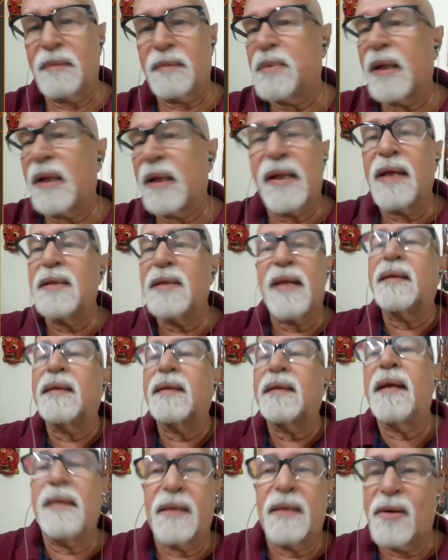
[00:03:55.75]
But there is
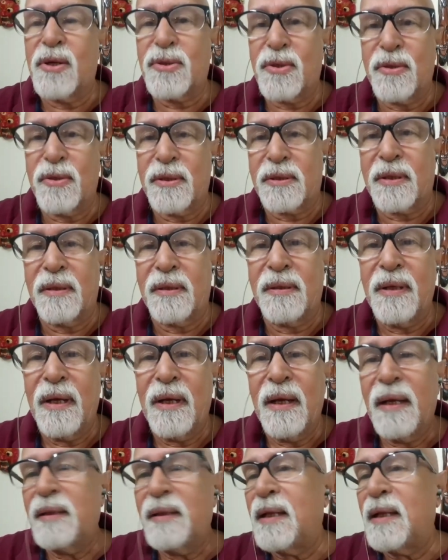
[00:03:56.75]
nothing in the Constitution.